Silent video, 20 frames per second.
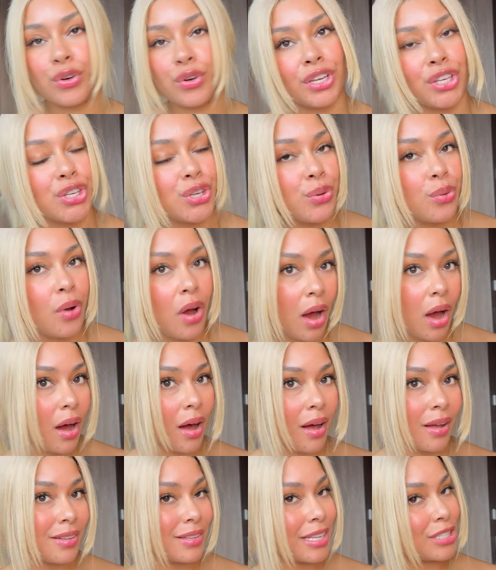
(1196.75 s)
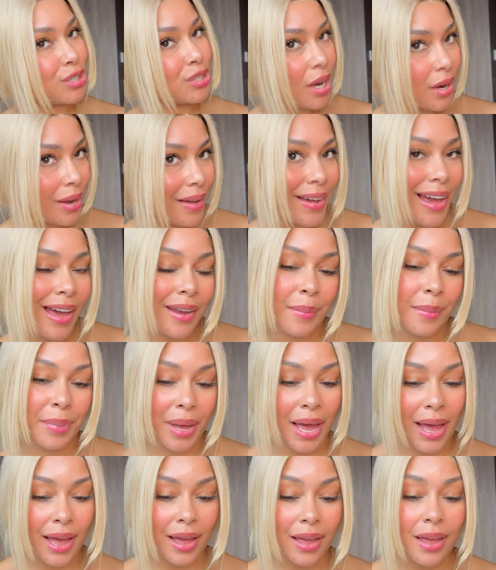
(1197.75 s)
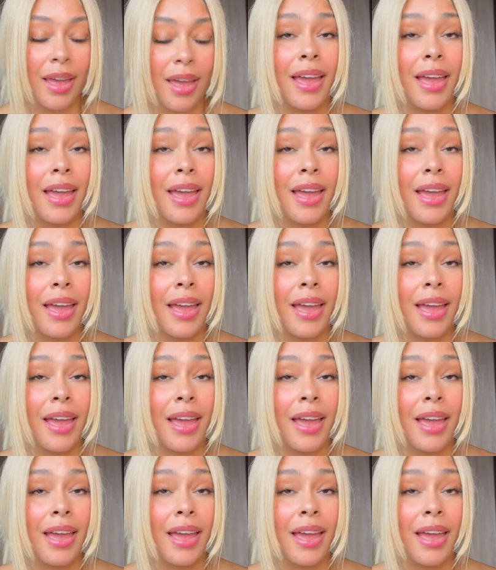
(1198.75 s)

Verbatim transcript: you all that y'all gotta buy